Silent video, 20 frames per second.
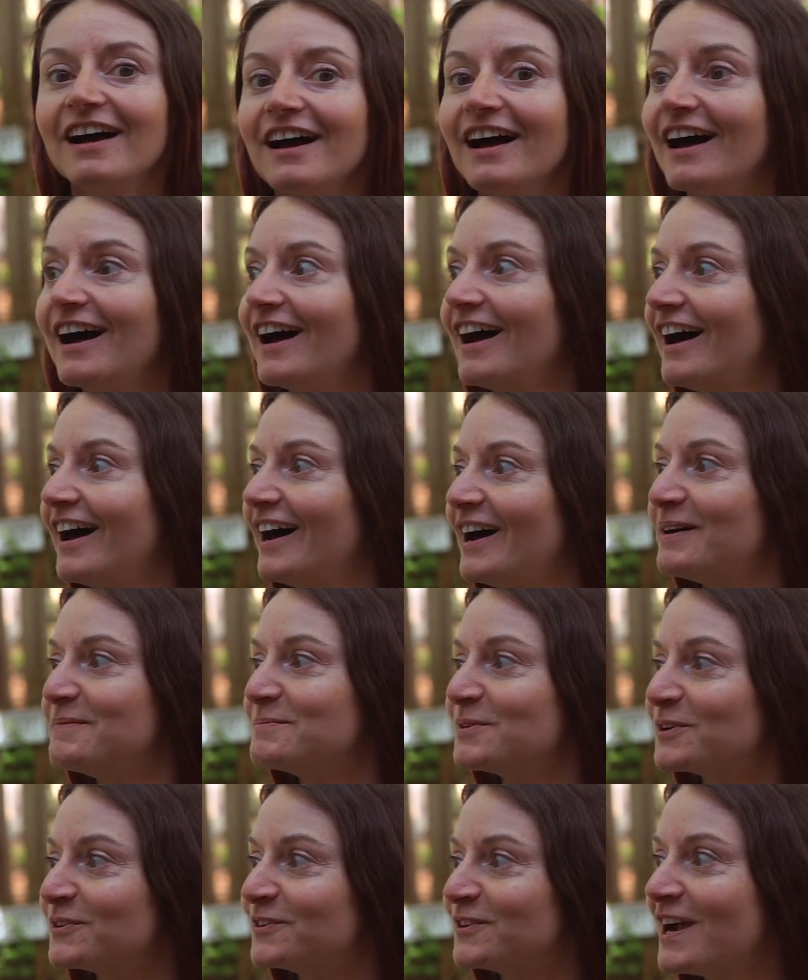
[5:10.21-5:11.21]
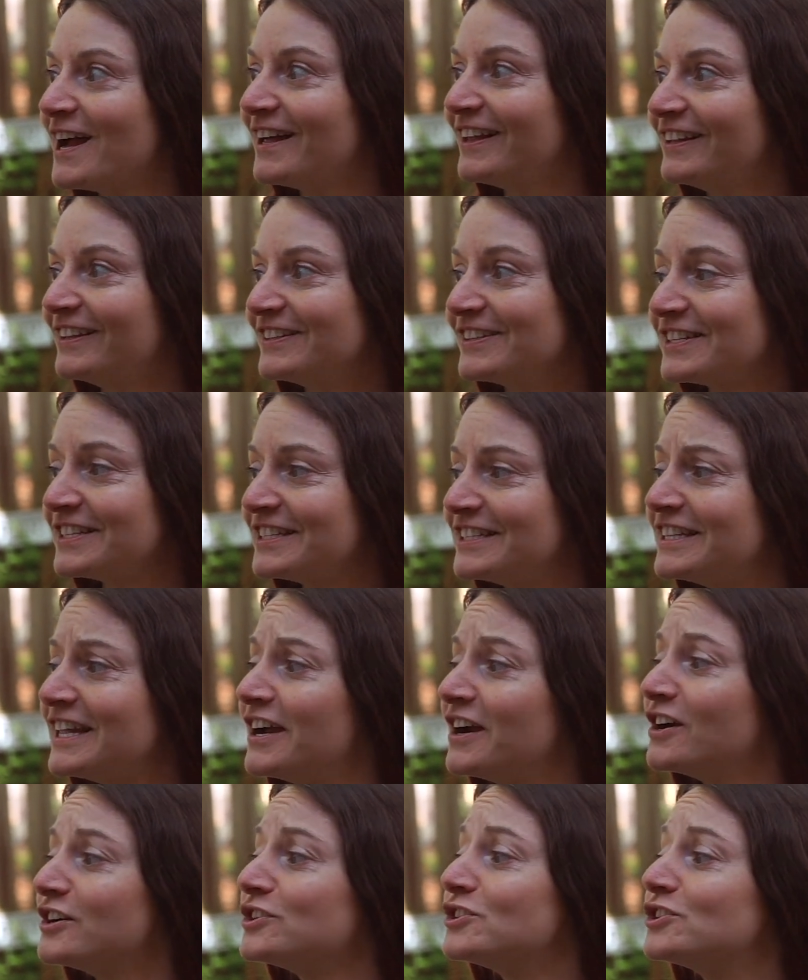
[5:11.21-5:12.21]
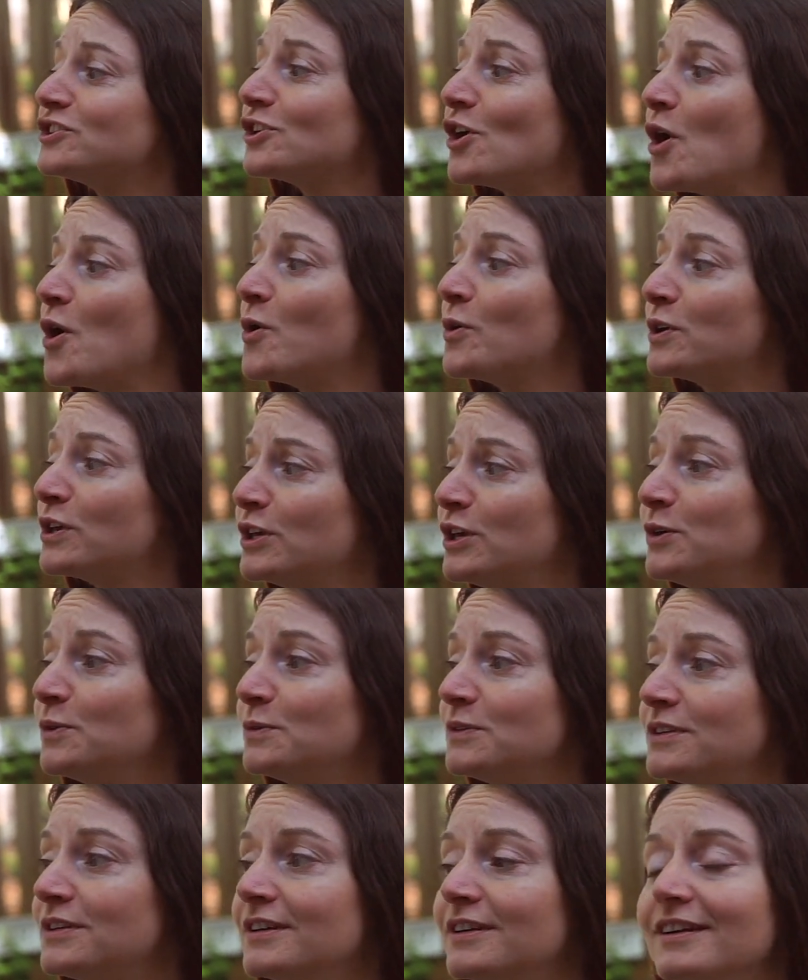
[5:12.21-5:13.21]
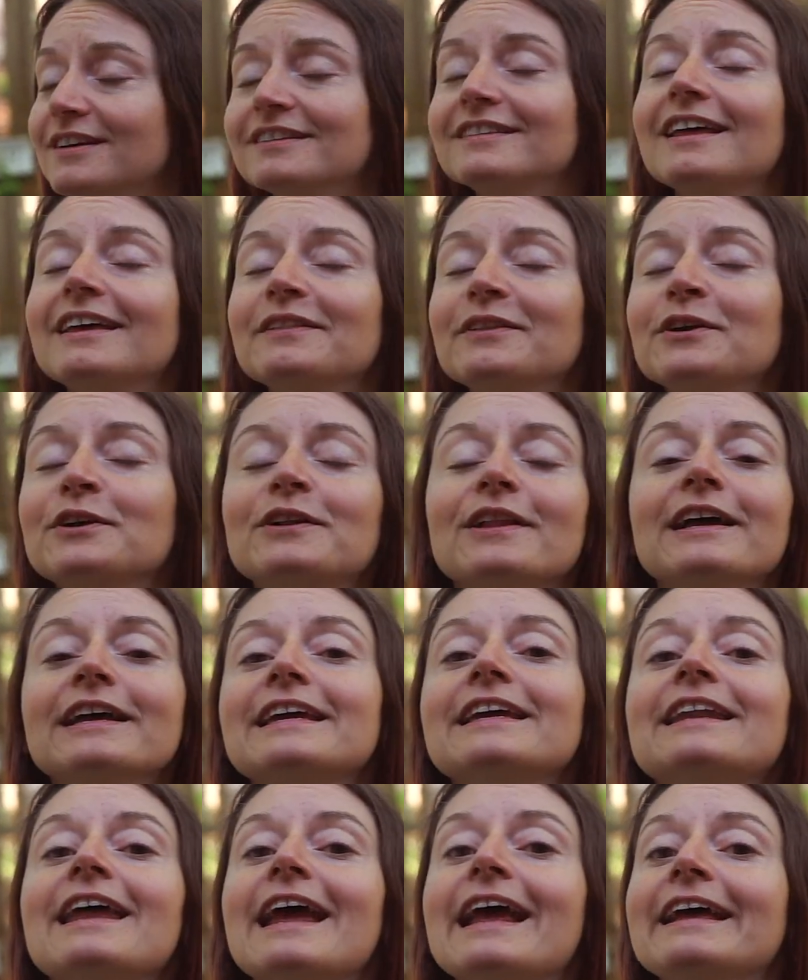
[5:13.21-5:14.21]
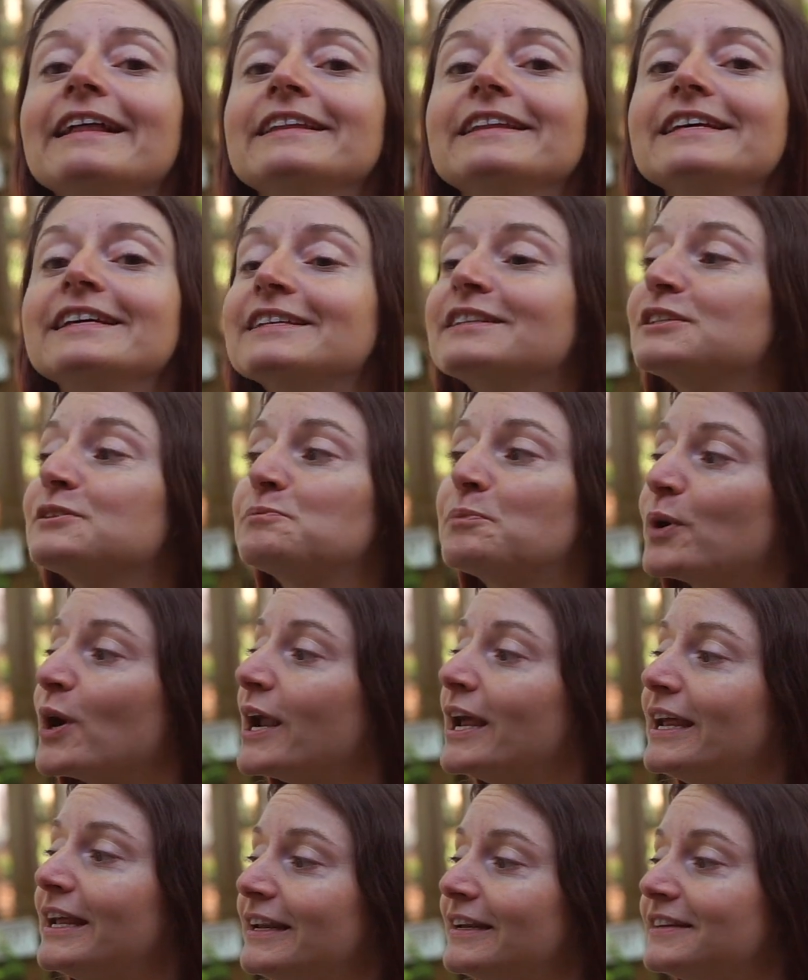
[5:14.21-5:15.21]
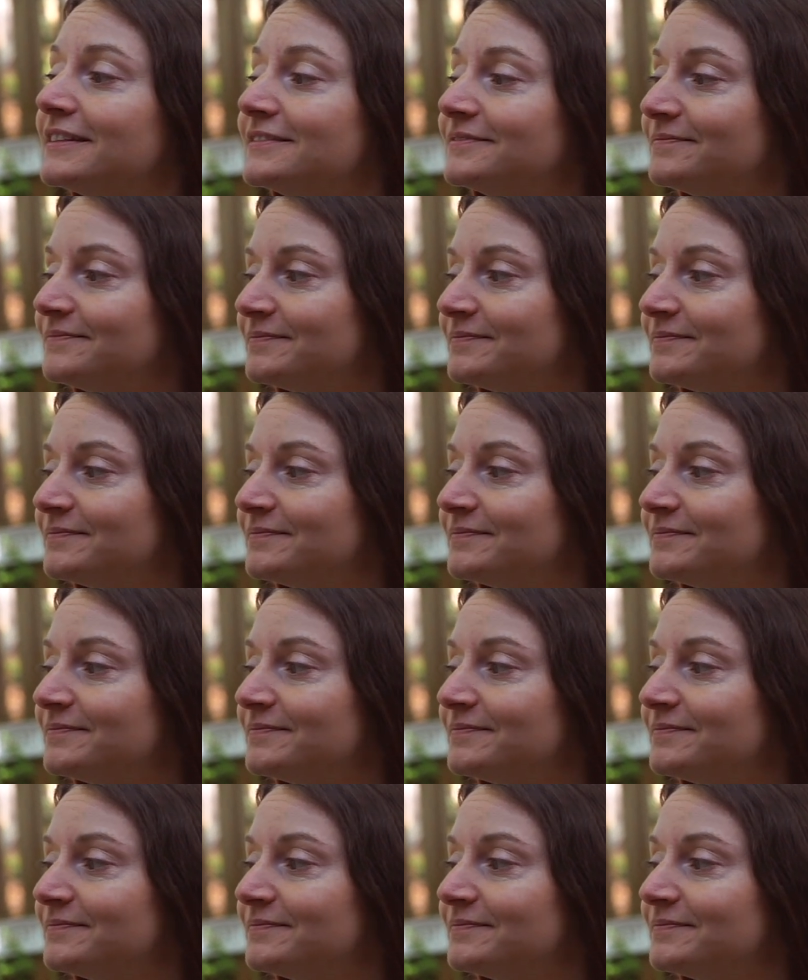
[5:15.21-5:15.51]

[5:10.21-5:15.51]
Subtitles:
Ah, morels. They are so cute. They look like an alien's brain.